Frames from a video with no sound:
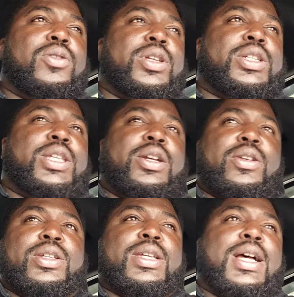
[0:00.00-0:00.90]
the
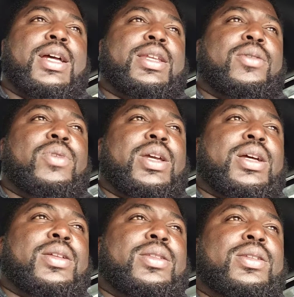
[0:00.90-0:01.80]
steering side. That way
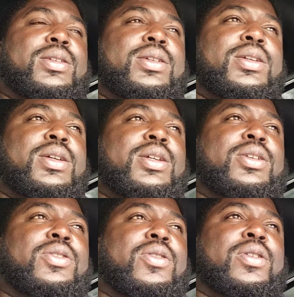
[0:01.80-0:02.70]
I'll,
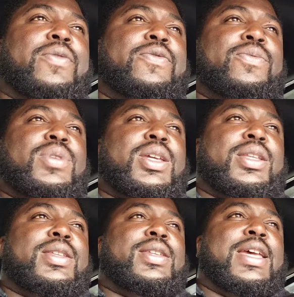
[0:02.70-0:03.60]
you know, can
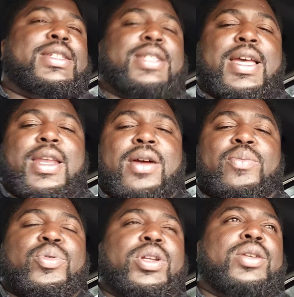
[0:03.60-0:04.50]
test that
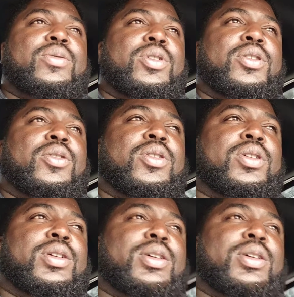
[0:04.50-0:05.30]
out pretty, you know,